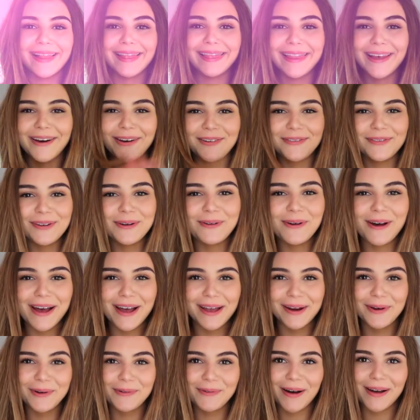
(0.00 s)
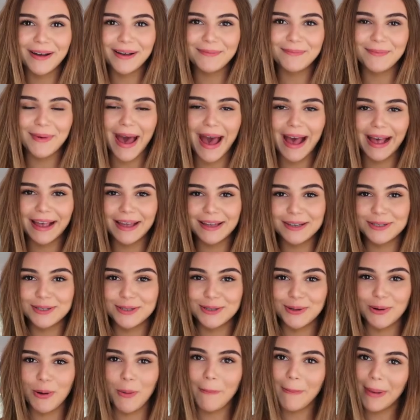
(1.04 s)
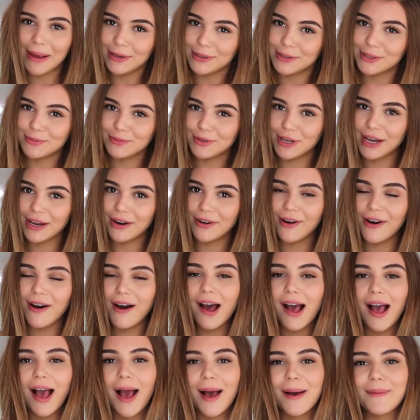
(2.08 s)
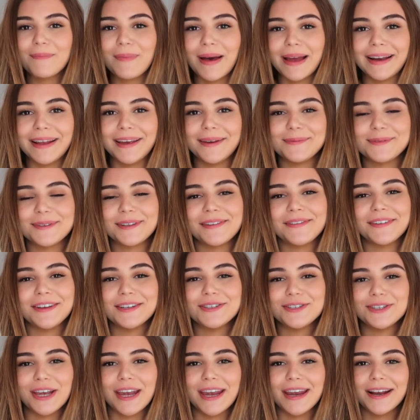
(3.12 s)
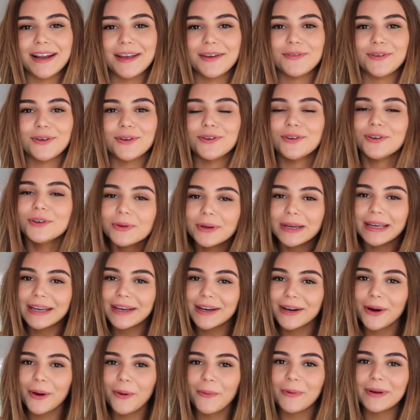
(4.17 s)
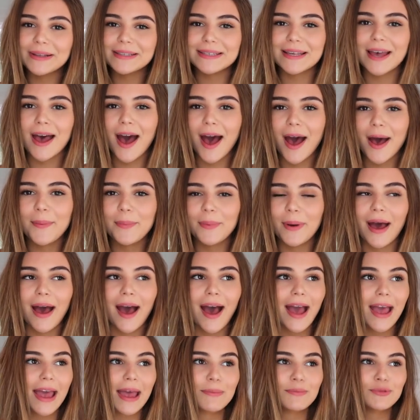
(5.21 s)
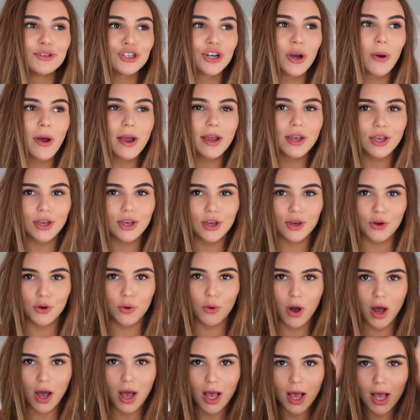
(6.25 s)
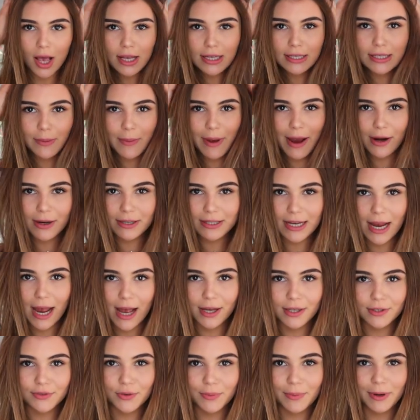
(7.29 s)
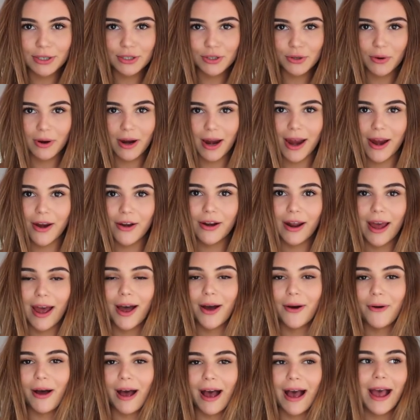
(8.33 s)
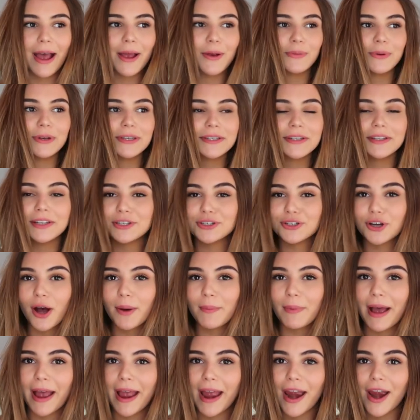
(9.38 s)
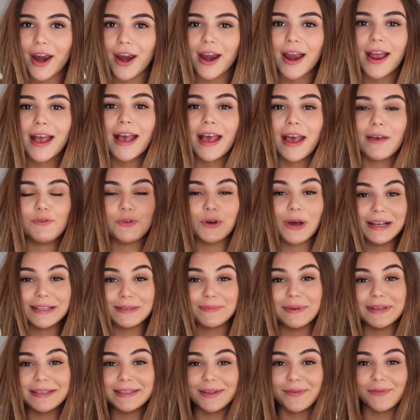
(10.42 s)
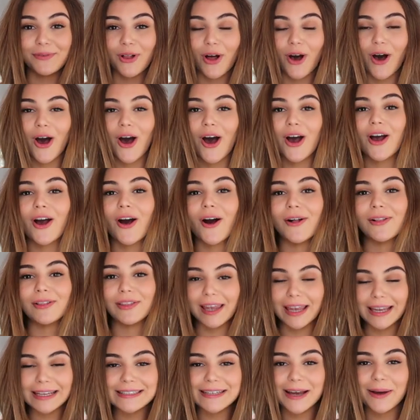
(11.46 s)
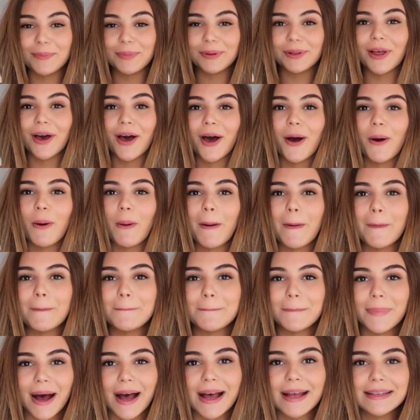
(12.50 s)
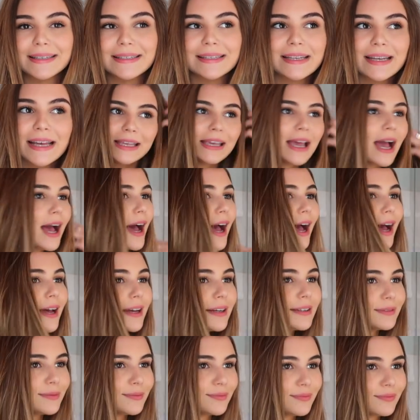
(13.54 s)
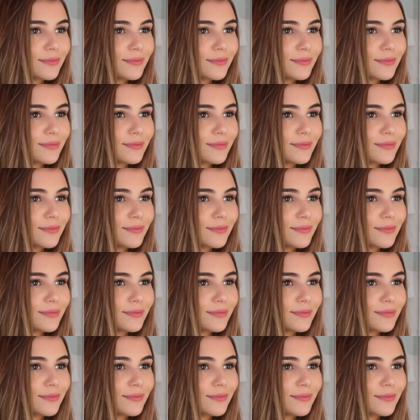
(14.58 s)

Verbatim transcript: Hello everyone, welcome back to my YouTube channel. My name's Olivia Jade. If you're new here, what's up? I am showing you some hairstyles for my short hair now. I recently chopped my hair. If you guys missed the vlog, I'll link it down below, but yeah,